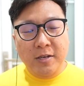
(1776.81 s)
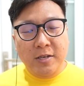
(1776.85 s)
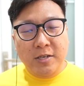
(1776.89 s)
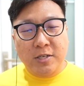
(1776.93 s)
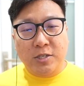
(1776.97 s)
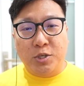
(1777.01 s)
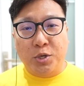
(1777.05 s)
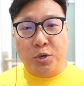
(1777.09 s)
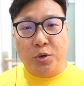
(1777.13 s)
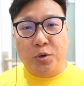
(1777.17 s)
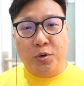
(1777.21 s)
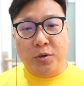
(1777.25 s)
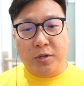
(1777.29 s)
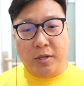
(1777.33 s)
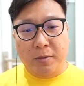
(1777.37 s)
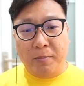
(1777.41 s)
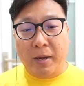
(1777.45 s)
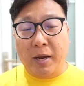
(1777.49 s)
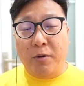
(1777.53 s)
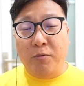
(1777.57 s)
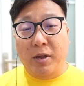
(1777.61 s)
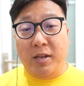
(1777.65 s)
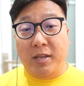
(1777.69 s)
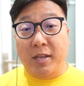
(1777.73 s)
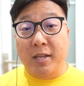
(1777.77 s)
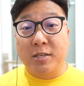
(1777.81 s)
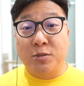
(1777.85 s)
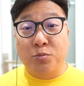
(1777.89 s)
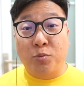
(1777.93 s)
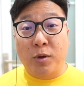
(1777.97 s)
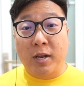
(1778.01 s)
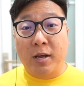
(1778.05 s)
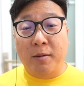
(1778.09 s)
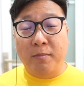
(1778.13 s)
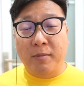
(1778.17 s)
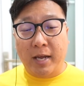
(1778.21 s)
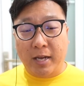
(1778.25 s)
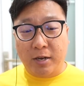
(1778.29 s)
So my ratings
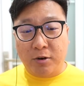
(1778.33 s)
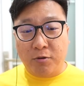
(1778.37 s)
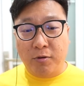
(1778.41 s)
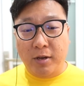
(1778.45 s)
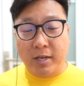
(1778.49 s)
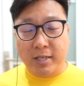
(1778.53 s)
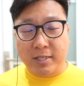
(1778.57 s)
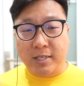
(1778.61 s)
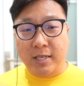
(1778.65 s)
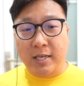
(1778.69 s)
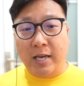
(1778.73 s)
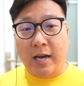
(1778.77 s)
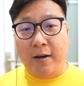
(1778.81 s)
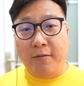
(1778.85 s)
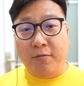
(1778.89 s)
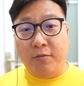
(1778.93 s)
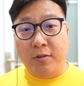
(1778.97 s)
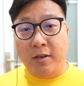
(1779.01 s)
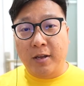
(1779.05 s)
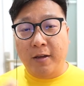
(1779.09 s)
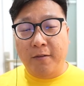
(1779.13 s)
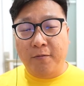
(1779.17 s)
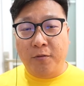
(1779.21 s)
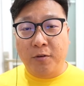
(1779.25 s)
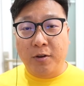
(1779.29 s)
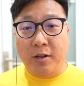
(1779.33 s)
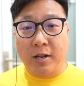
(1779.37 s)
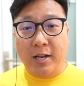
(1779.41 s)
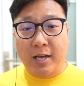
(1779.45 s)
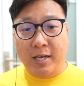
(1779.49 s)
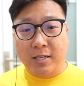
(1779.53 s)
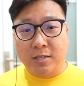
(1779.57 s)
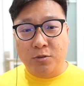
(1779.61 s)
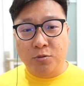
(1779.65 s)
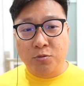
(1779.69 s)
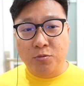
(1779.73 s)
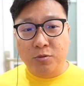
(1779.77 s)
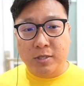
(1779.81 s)
went up like crazy after that for the
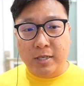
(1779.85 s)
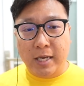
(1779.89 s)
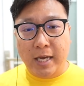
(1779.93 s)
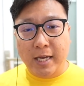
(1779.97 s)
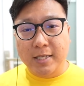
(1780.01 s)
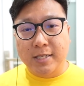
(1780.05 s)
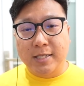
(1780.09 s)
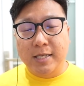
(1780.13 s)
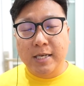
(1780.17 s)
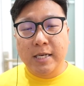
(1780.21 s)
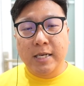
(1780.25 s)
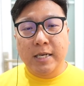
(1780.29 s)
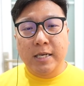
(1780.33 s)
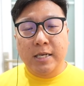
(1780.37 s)
last 2 sets.